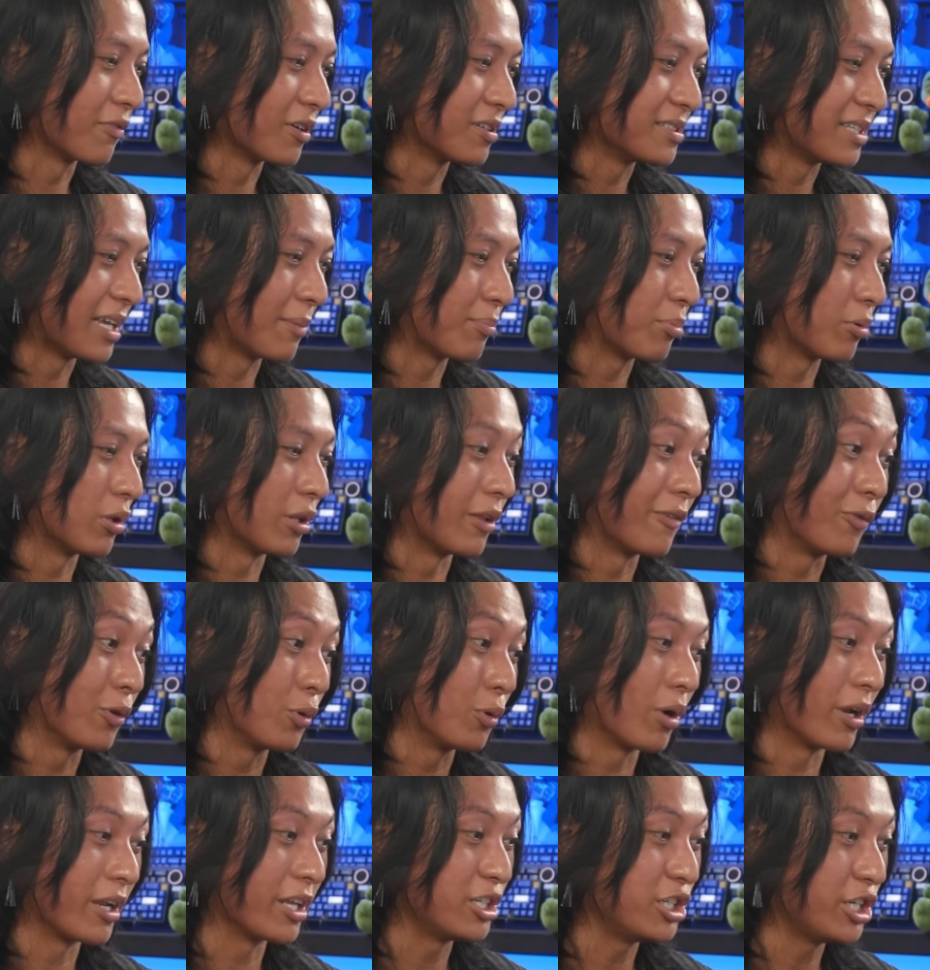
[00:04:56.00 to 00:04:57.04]
for example, if
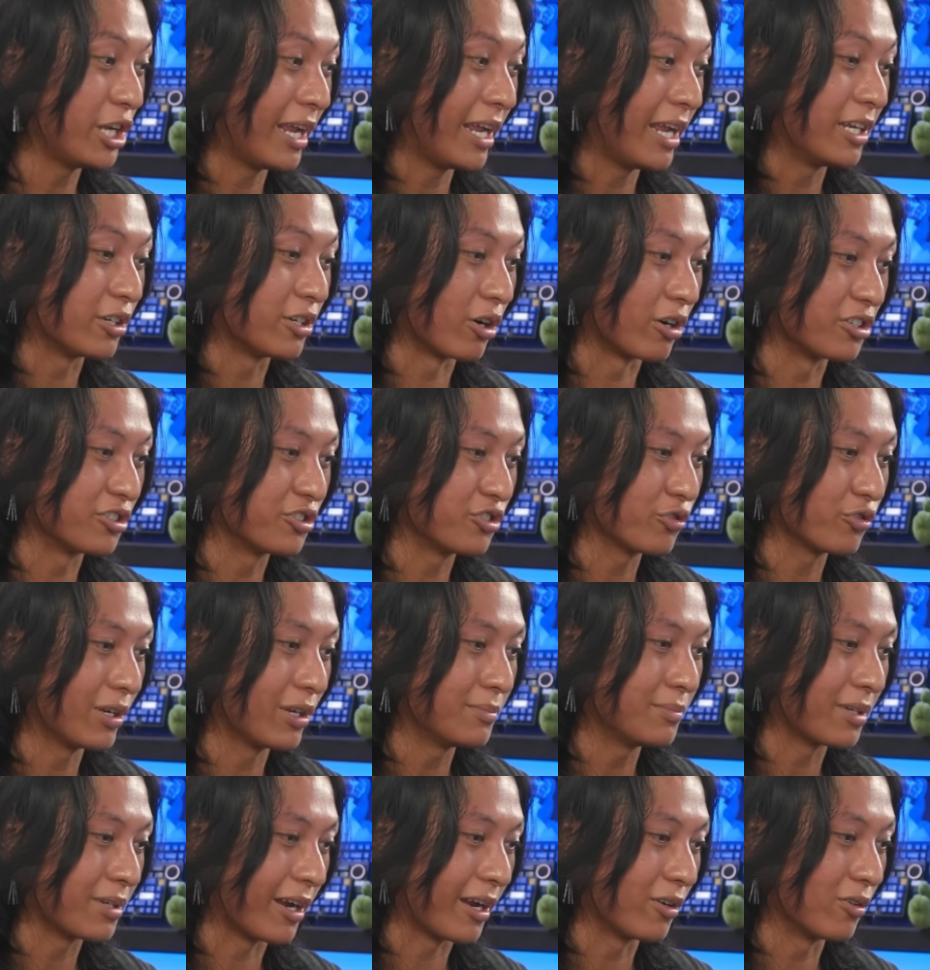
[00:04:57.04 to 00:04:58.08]
we want to change our
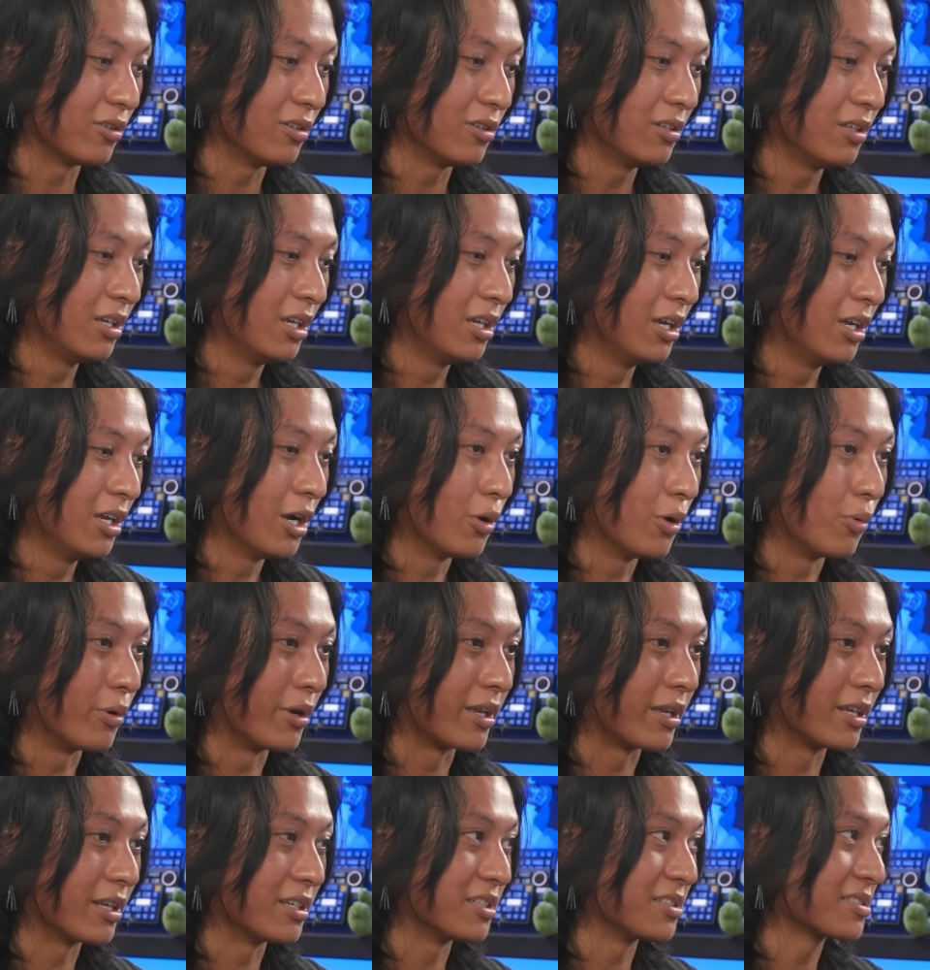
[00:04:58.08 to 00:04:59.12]
stream title,
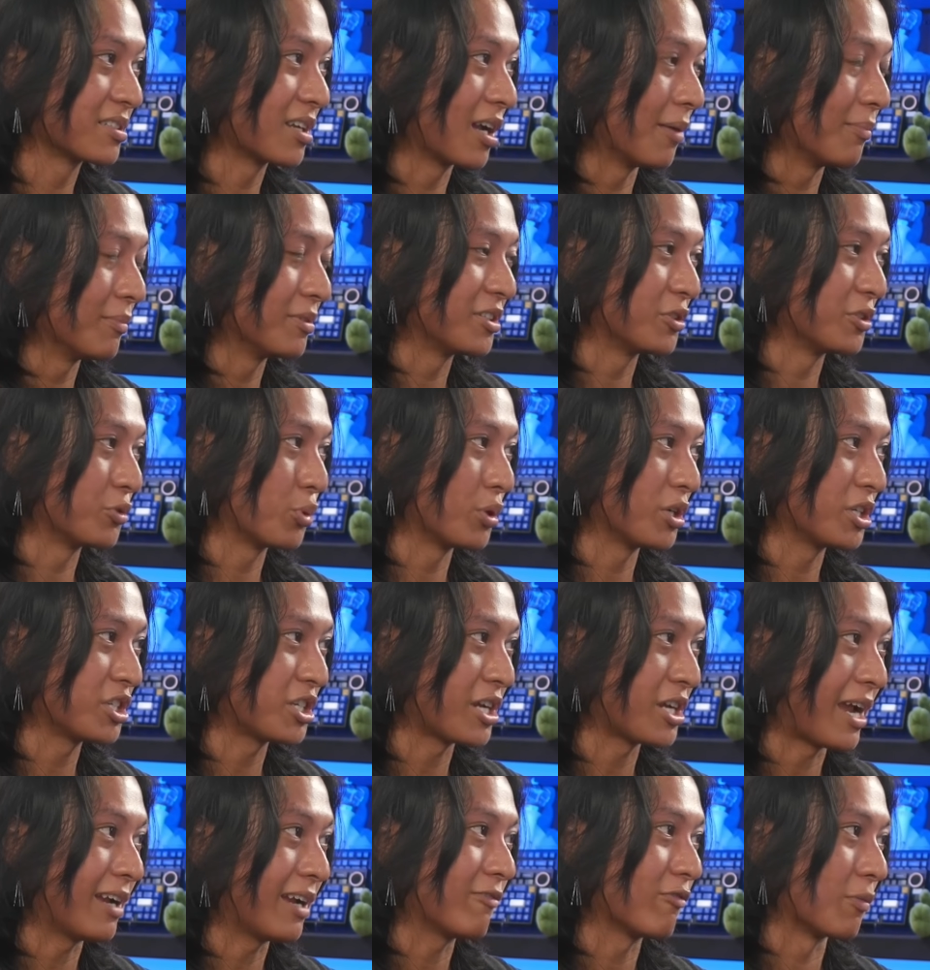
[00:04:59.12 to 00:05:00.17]
we can just come into Twitch
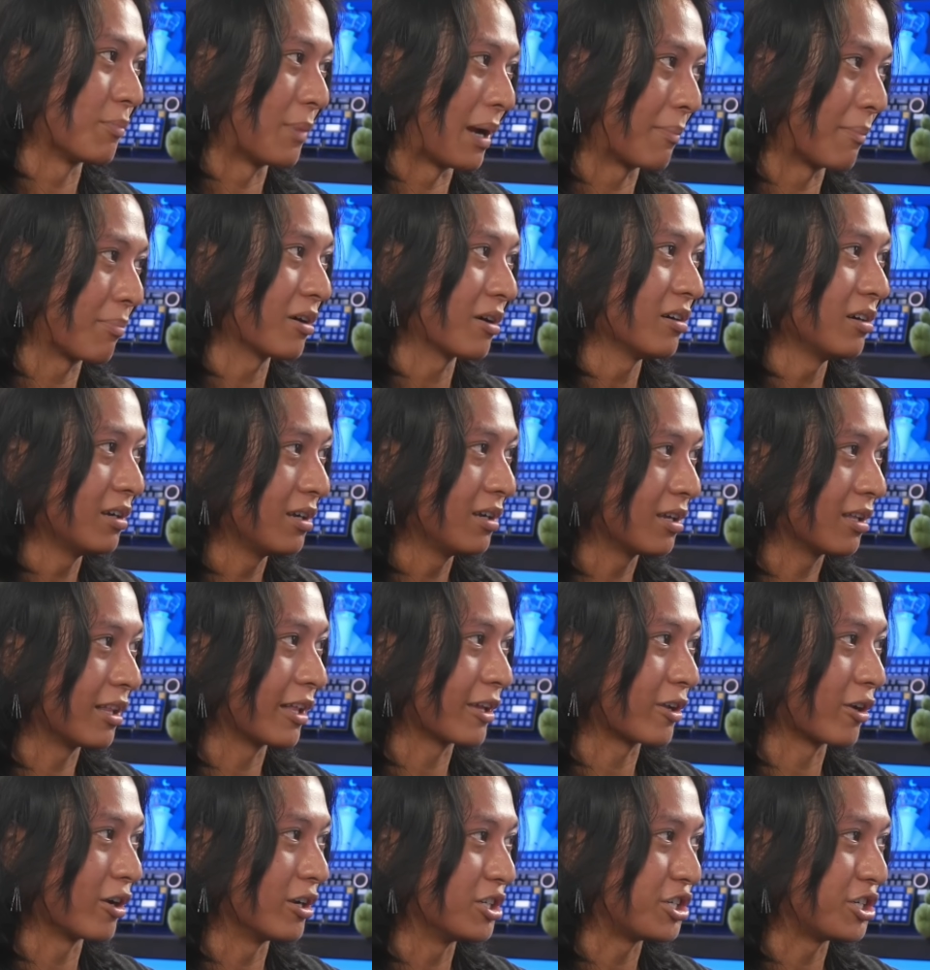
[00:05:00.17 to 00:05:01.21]
chat. Remember,
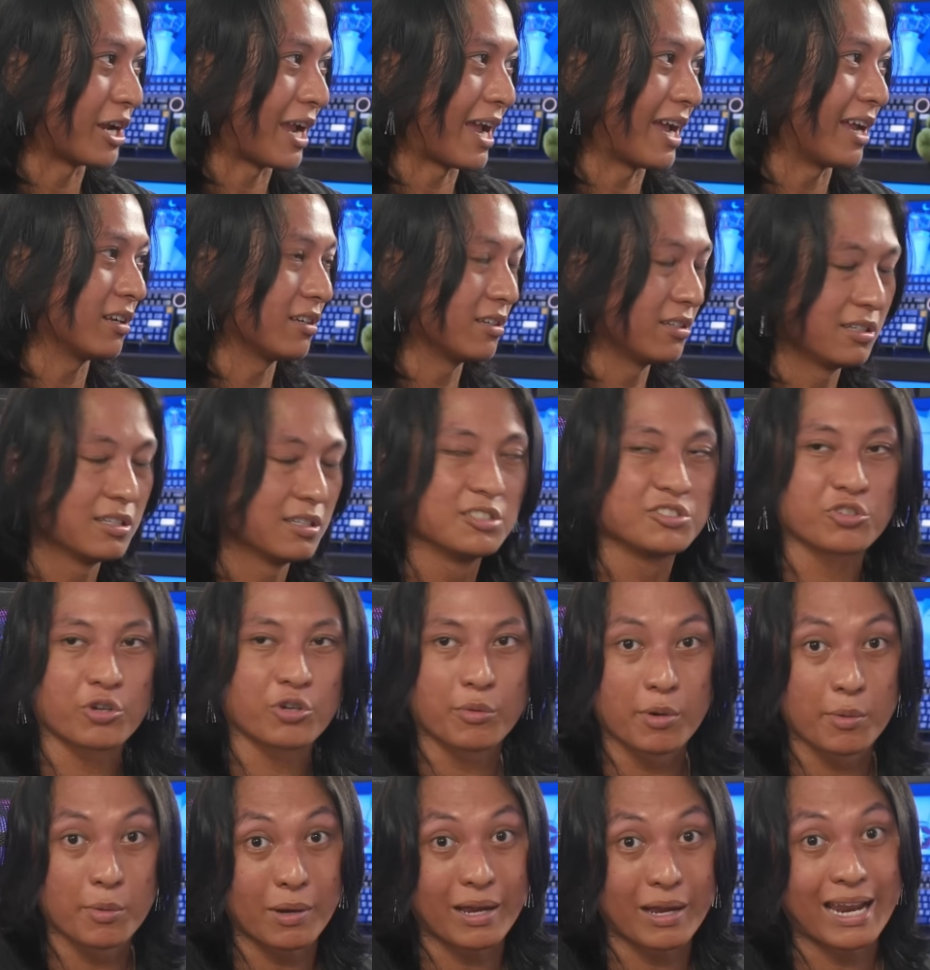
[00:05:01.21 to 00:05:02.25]
click on chat.
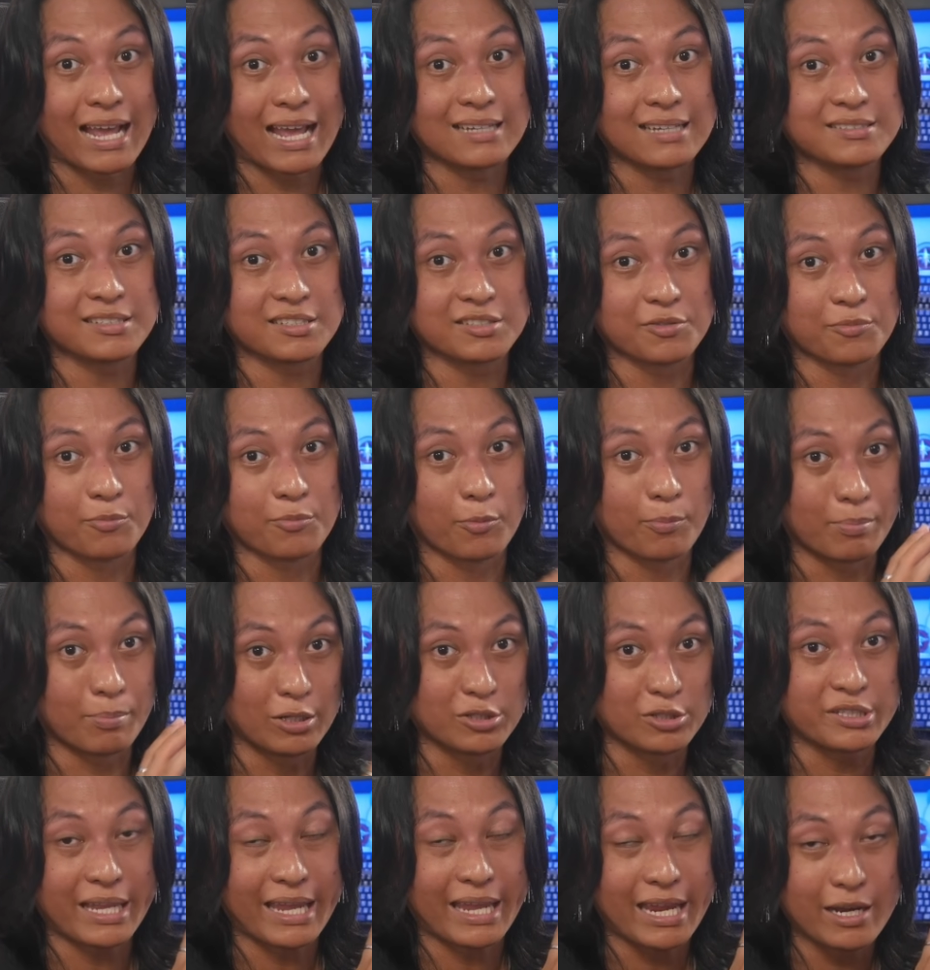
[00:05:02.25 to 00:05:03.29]
Streamer.bot has its
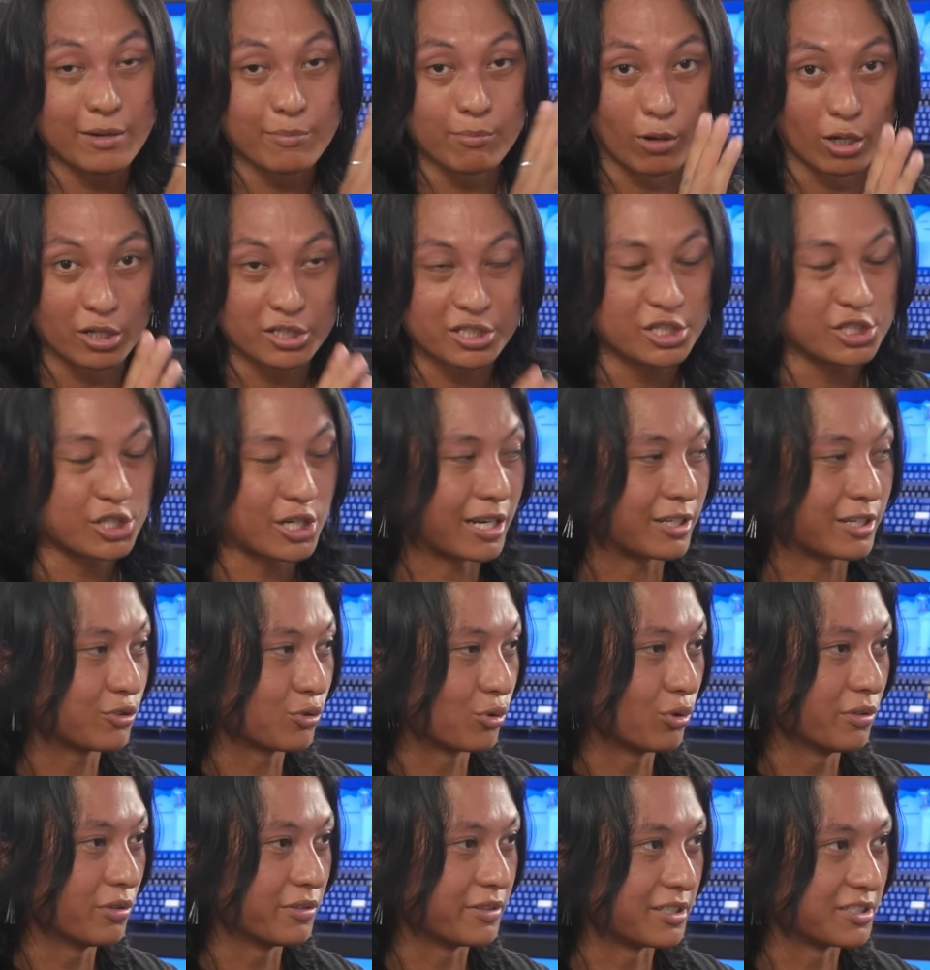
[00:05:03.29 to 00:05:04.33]
built-in multi-chat
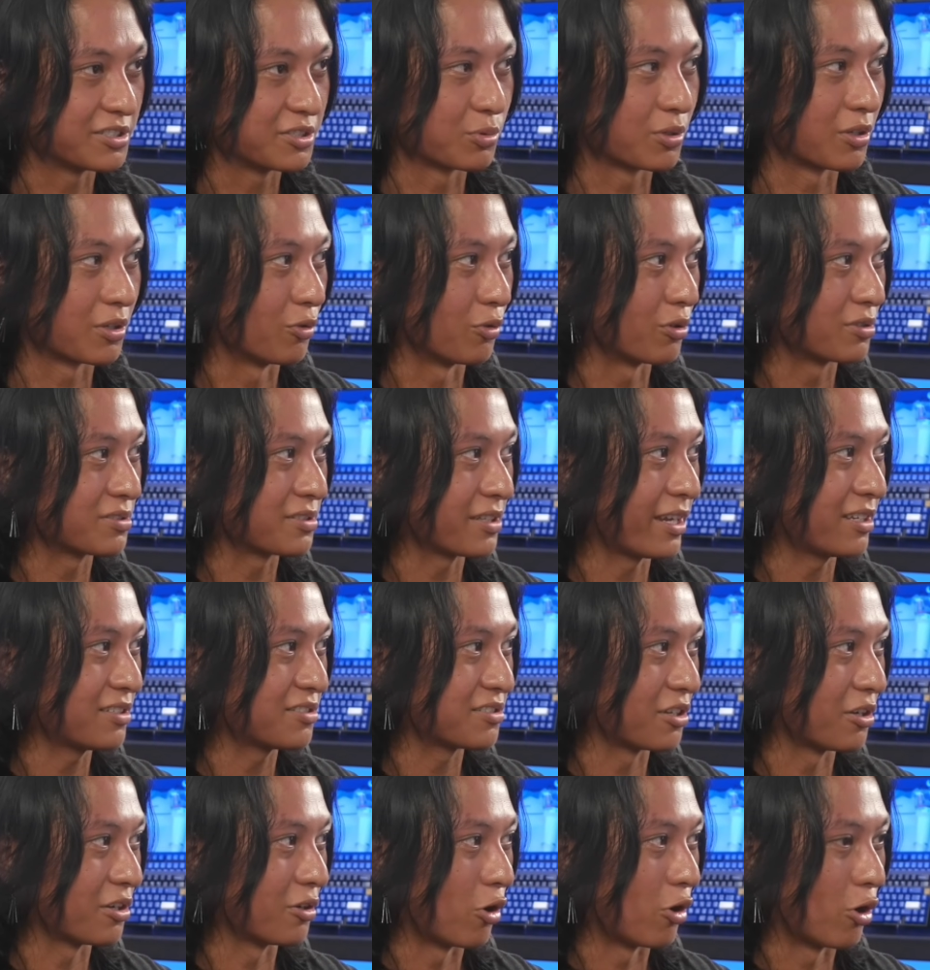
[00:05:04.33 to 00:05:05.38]
tool, and this is what it looks like.
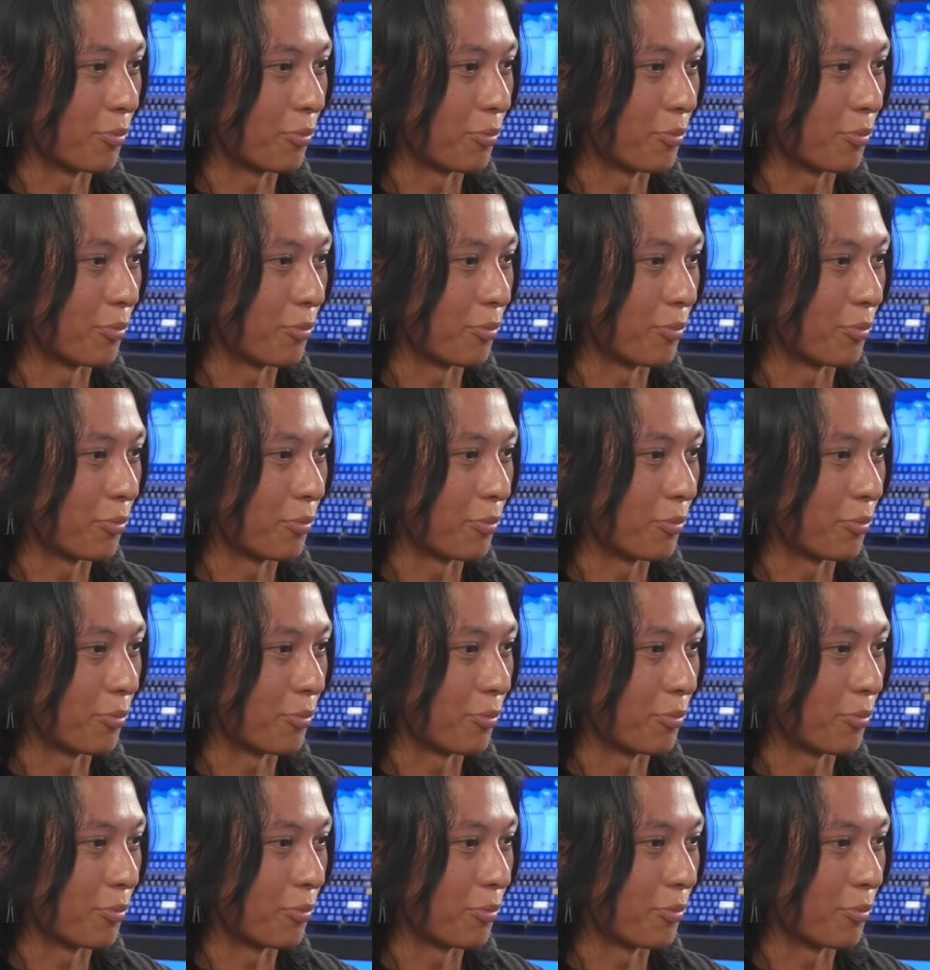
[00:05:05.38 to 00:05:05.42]
So